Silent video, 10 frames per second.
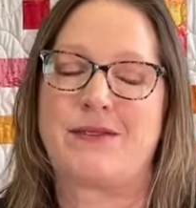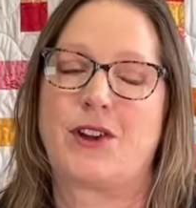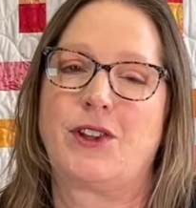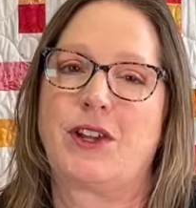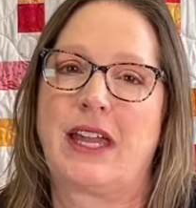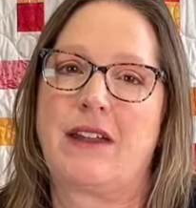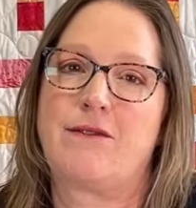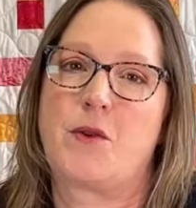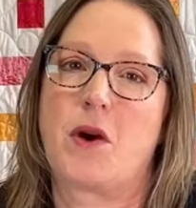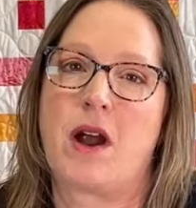If you're looking
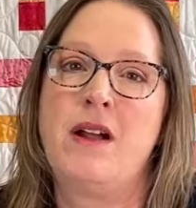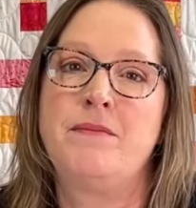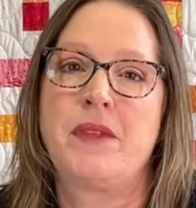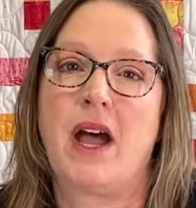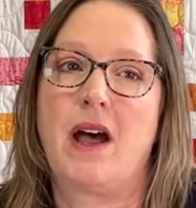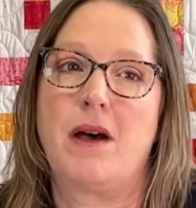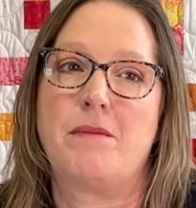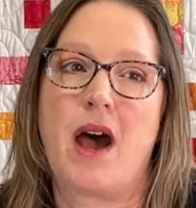for Um,